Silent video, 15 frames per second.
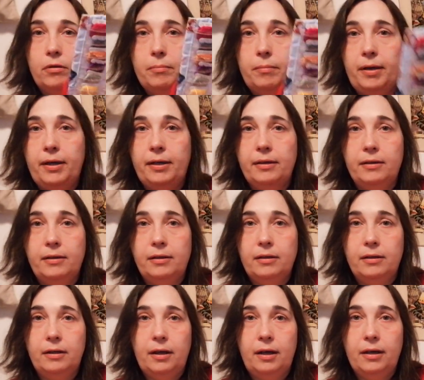made.
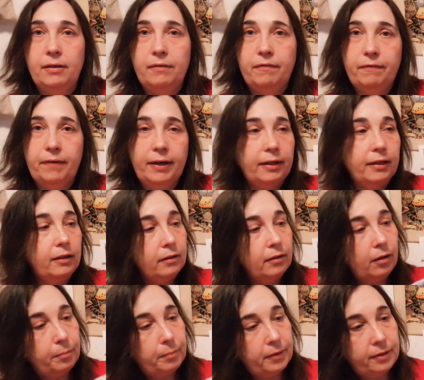I find it
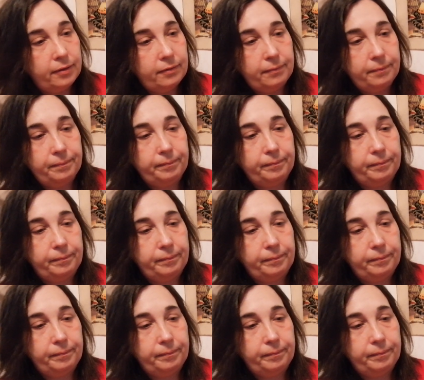a bit,